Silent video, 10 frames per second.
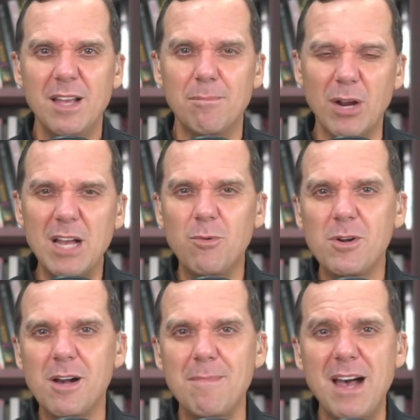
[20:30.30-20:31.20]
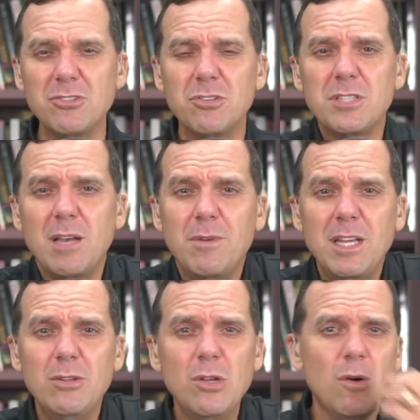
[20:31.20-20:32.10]
Maria will come out. She'll say, what
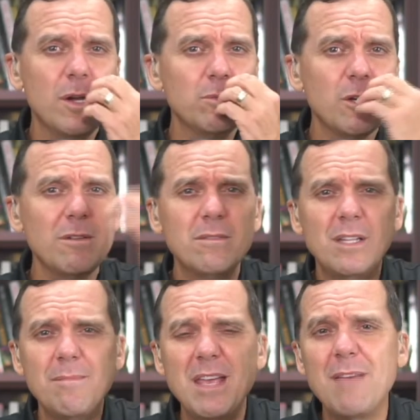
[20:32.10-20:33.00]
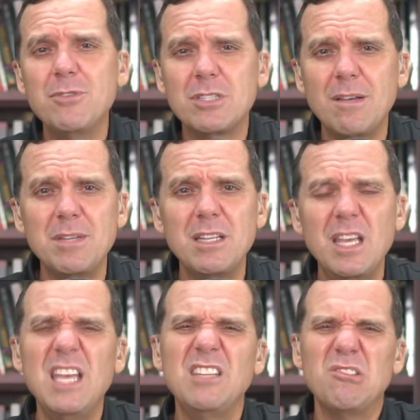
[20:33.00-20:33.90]
are you doing? Mm, let me give you something to
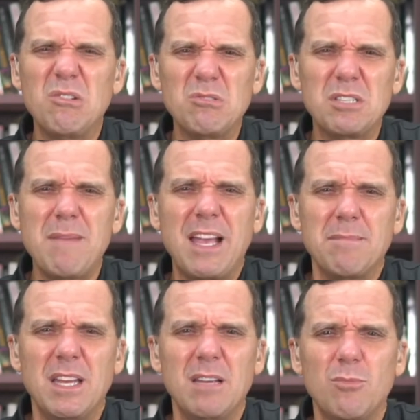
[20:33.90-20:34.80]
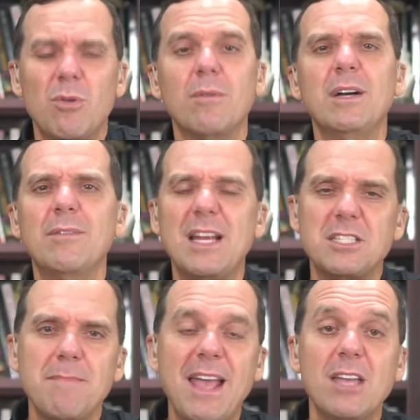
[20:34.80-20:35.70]
eat. Just don't smack me anymore. We're not
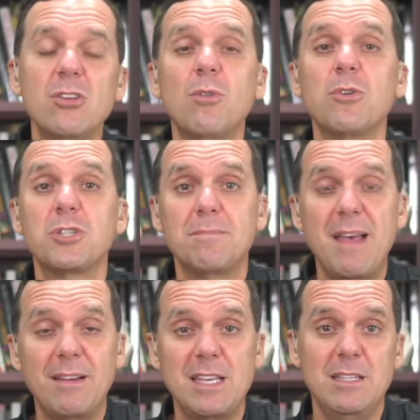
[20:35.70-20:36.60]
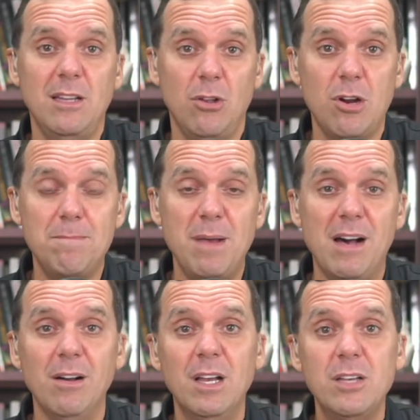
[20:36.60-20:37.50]
smacking you. We're smacking the alert
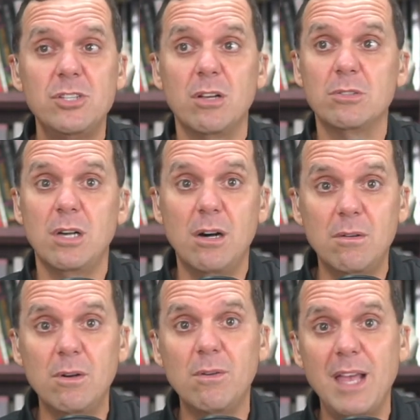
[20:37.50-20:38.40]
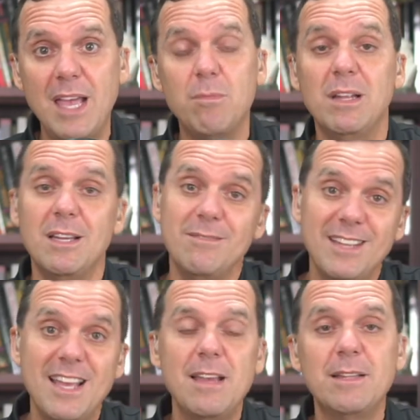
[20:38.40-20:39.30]
bell. She goes, oh, okay. Well, they,
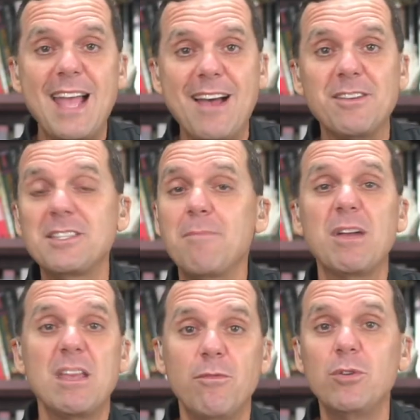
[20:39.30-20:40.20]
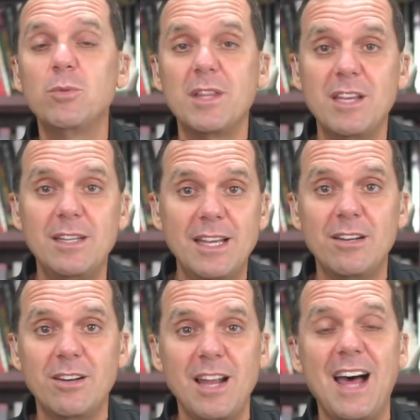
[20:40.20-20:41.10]
Italians, they bring you food whether you need
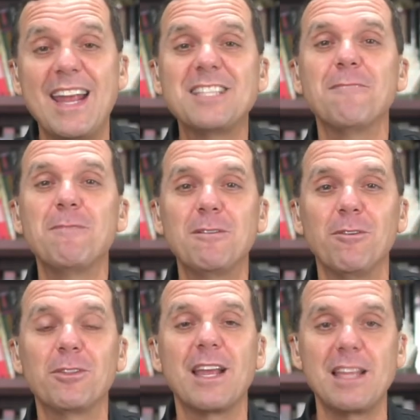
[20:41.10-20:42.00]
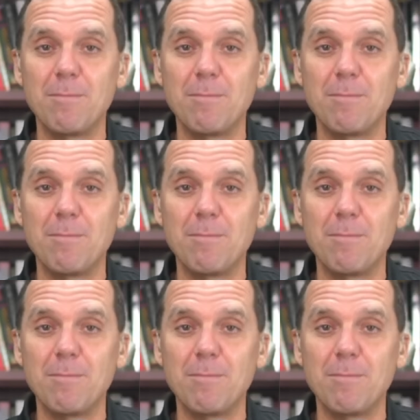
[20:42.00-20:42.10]
it or not. That's a beautiful thing.